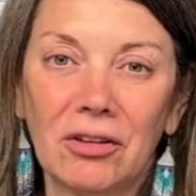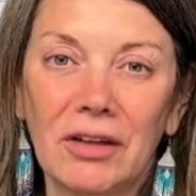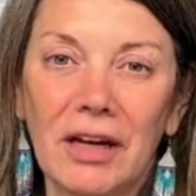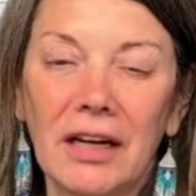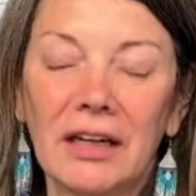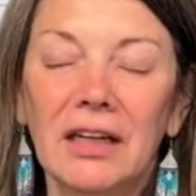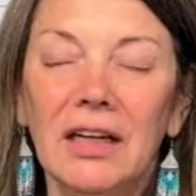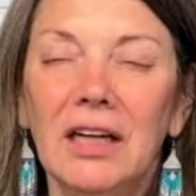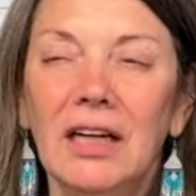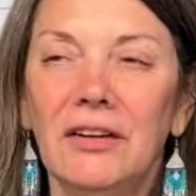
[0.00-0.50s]

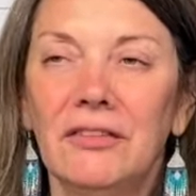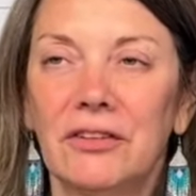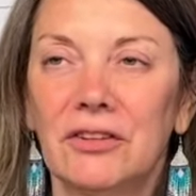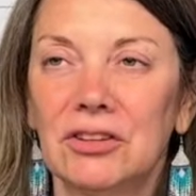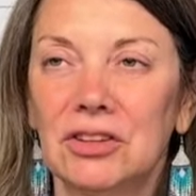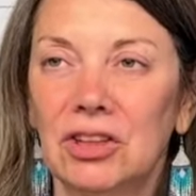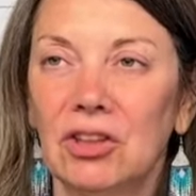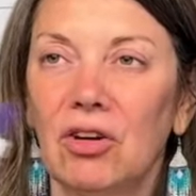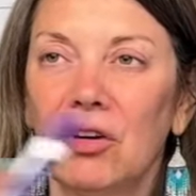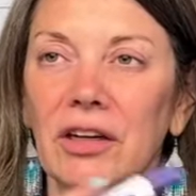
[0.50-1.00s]
Okay,
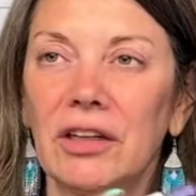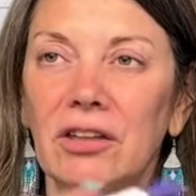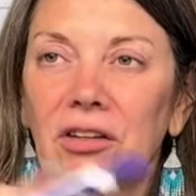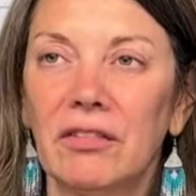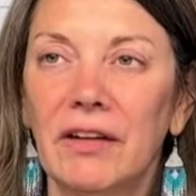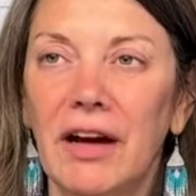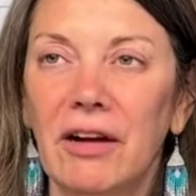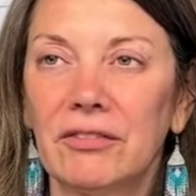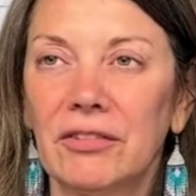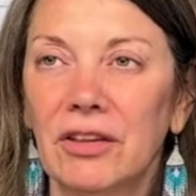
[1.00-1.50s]
there's an article
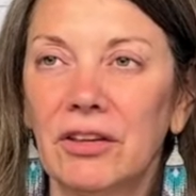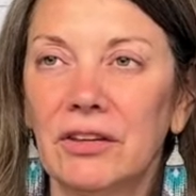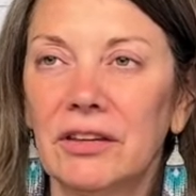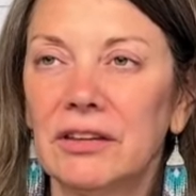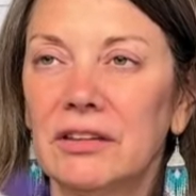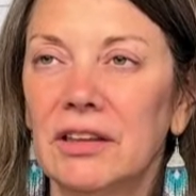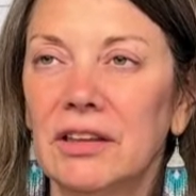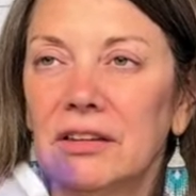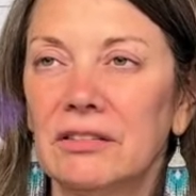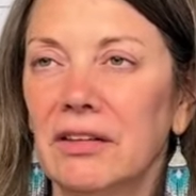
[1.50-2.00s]
out there
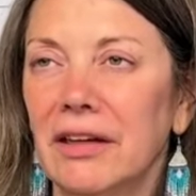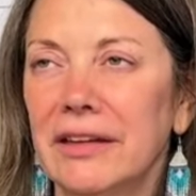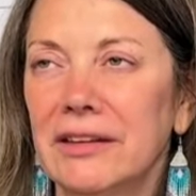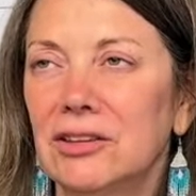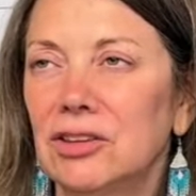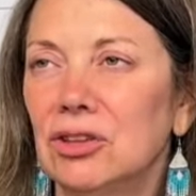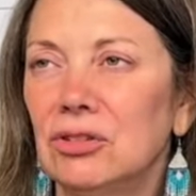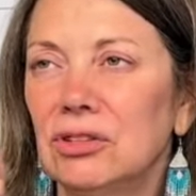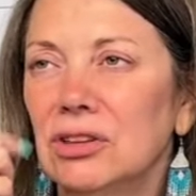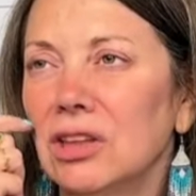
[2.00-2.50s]
in like
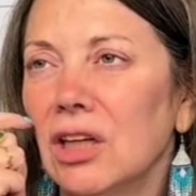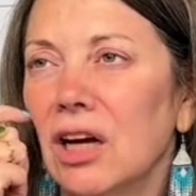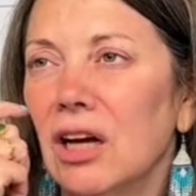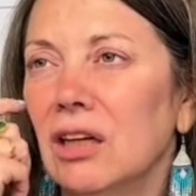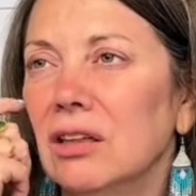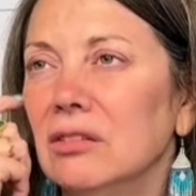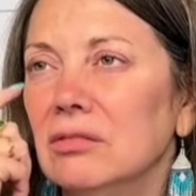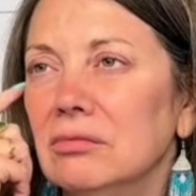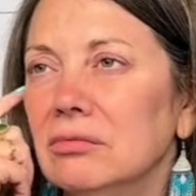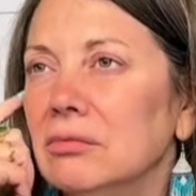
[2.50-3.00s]

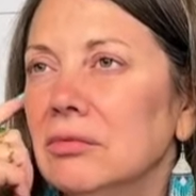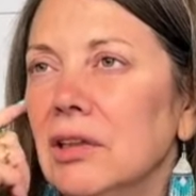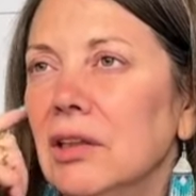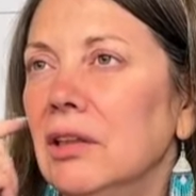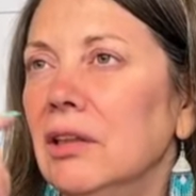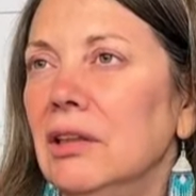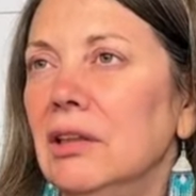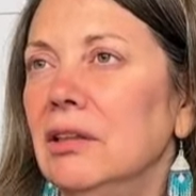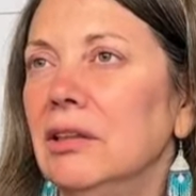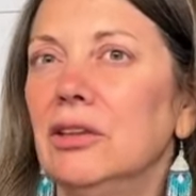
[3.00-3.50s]

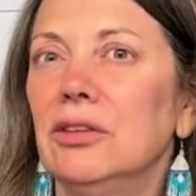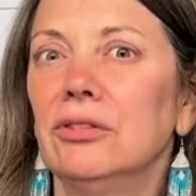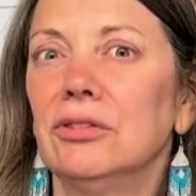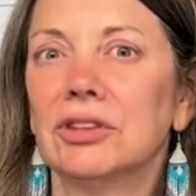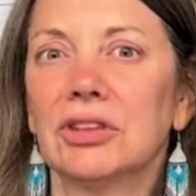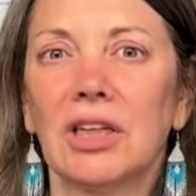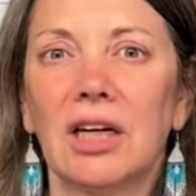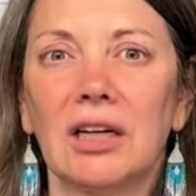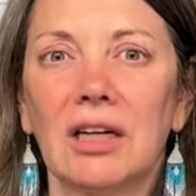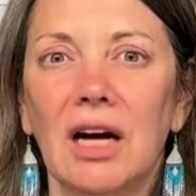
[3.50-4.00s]

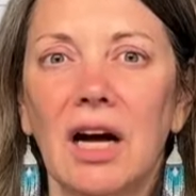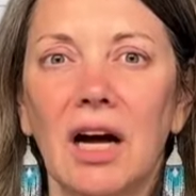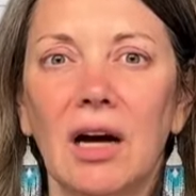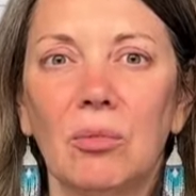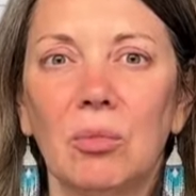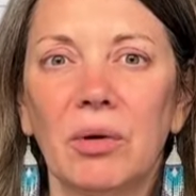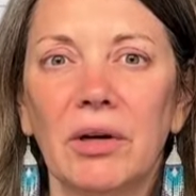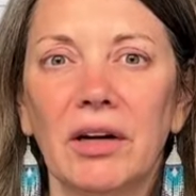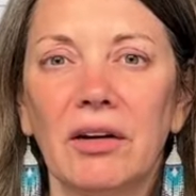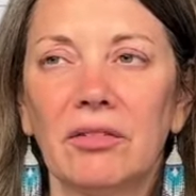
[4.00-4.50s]

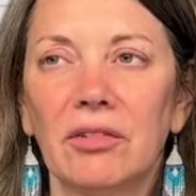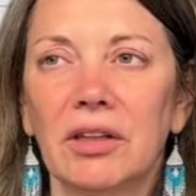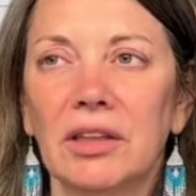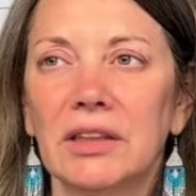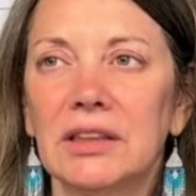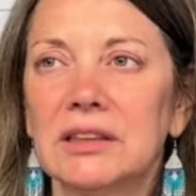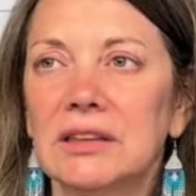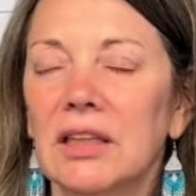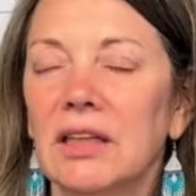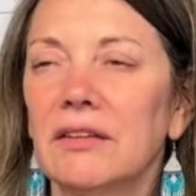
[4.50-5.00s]
TucsonNews.com, whatever it
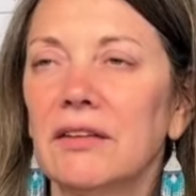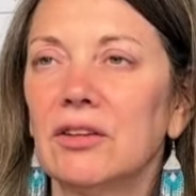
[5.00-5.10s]
is.